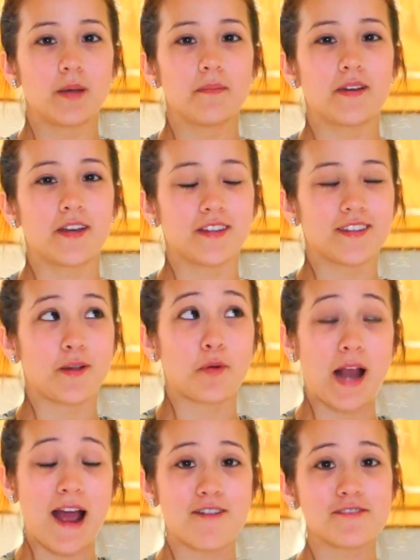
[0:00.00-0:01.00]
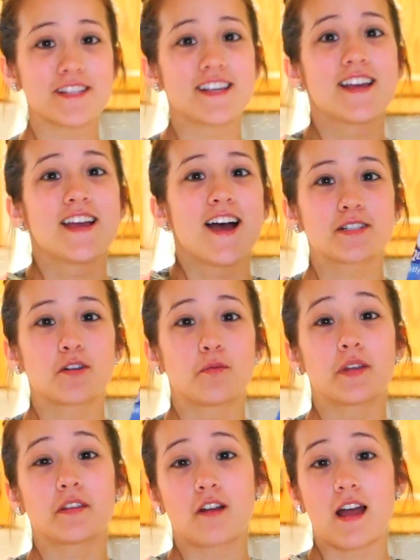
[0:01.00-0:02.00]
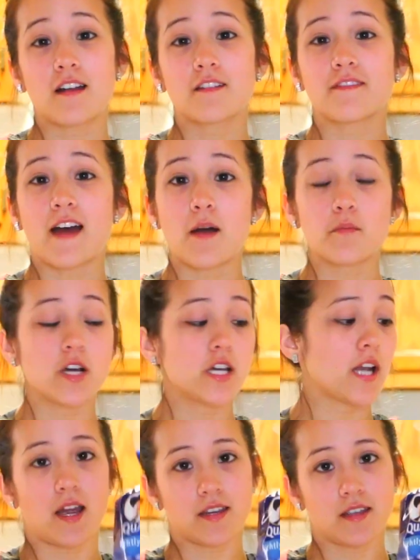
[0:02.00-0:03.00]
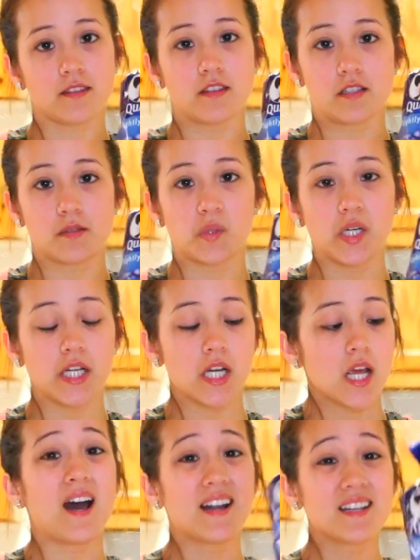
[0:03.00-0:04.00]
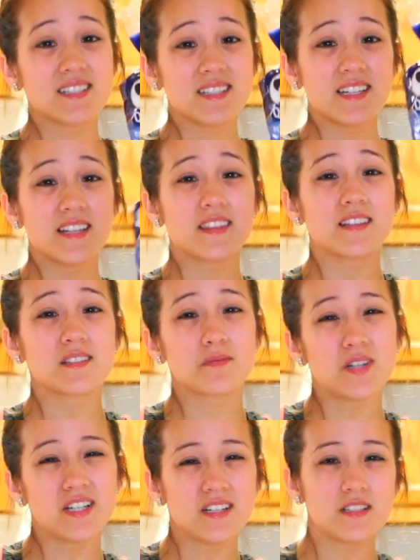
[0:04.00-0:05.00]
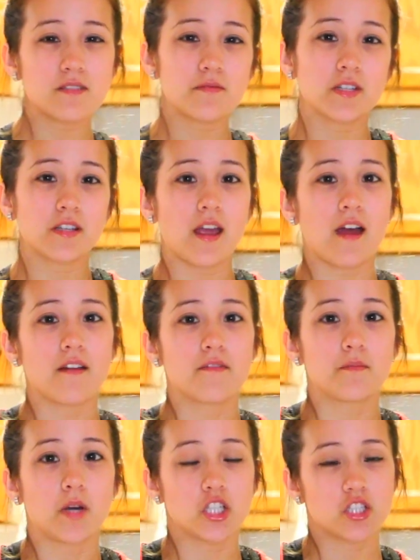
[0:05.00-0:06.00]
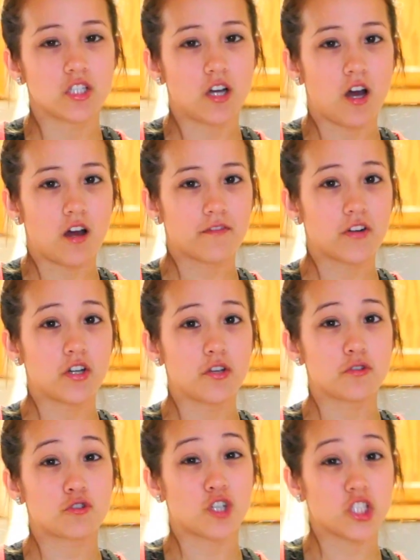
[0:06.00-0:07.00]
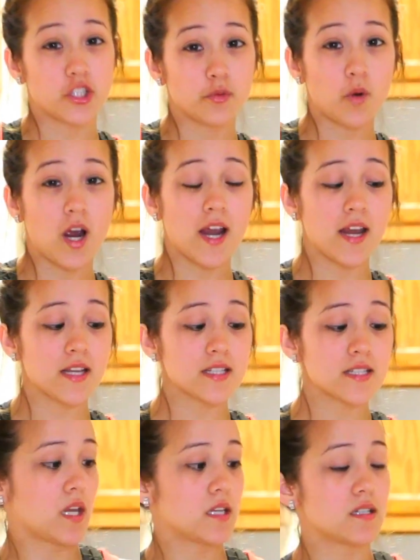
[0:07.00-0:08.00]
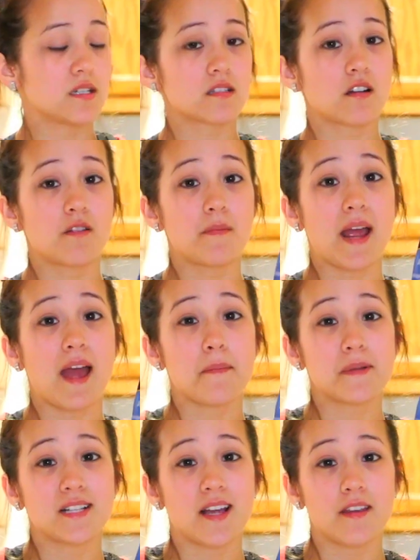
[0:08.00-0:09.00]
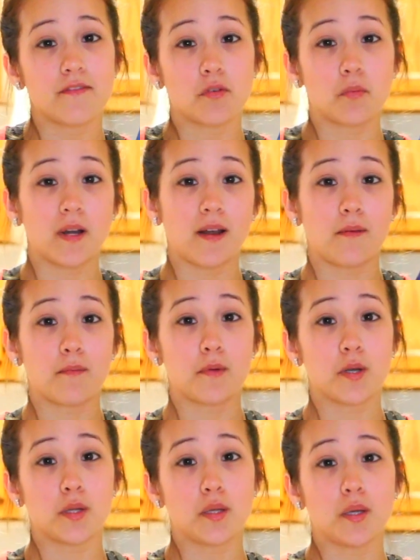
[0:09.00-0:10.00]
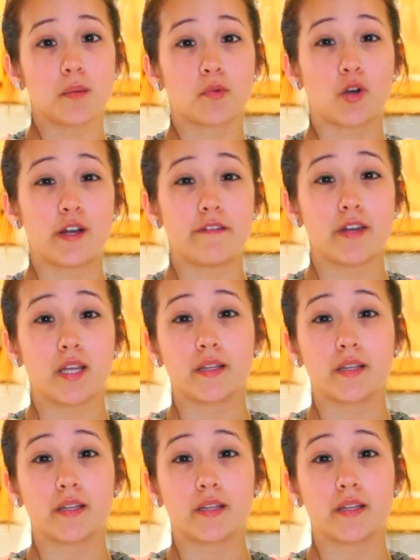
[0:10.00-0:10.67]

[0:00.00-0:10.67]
one, but they were out. So when they're out of that one, I get this one. Honestly, this one doesn't really have much to offer nutrition-wise. It does curb my appetite for when I really am craving